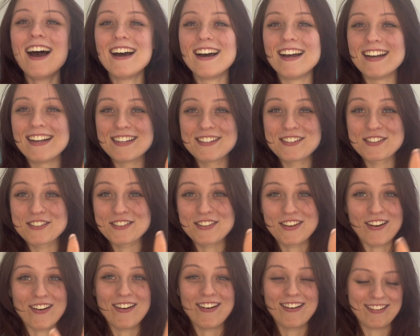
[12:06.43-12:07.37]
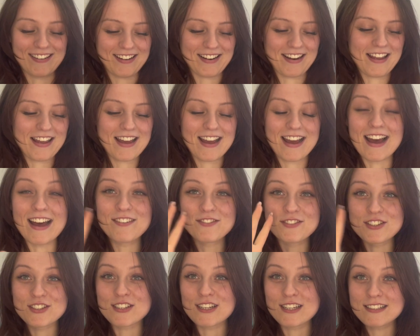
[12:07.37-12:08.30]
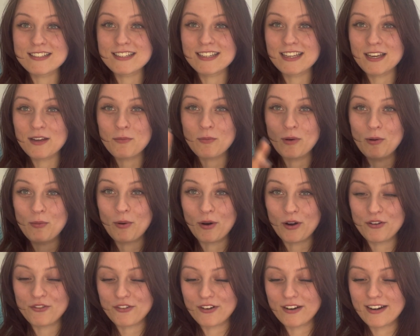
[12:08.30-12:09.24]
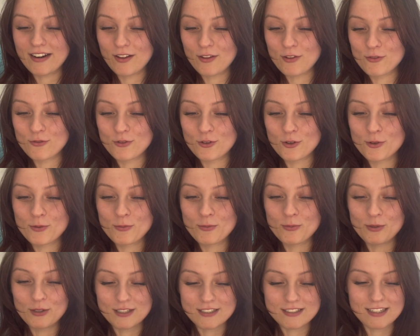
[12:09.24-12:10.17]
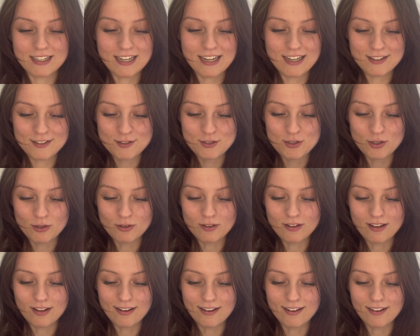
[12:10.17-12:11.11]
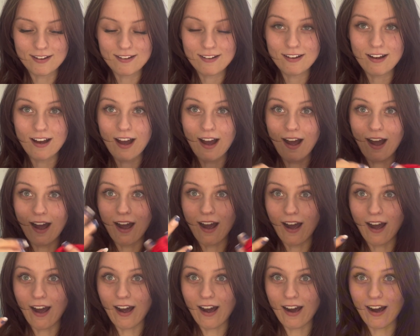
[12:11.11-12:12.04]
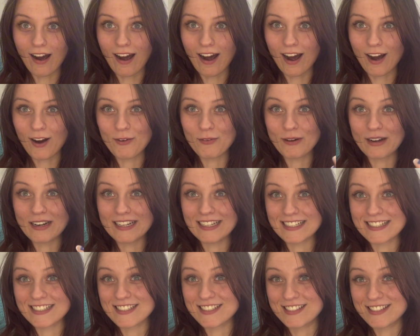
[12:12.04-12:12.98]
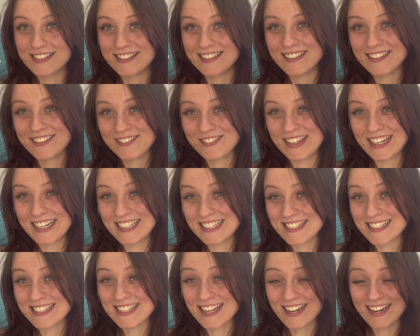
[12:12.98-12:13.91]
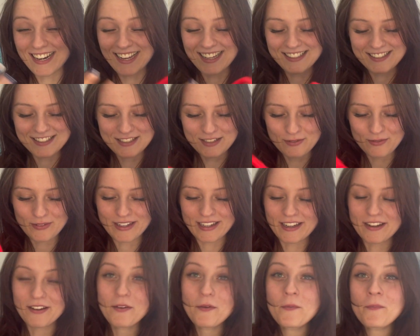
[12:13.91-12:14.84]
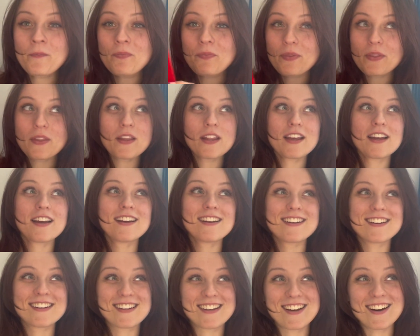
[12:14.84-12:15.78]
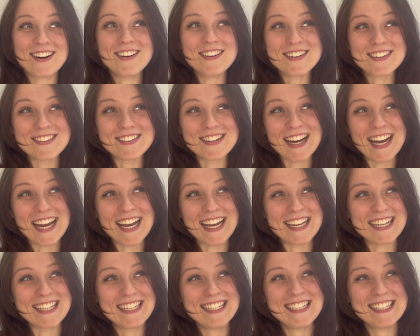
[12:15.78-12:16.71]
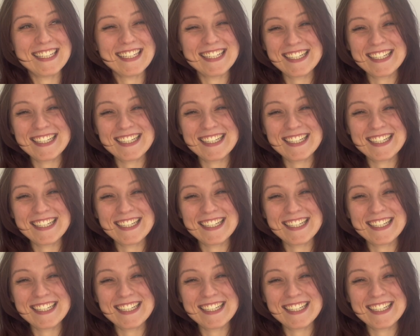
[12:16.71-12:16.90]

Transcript: And I just can't. I've just had to kick my boyfriend out the room because I get so like when he's sat next to me. Go away.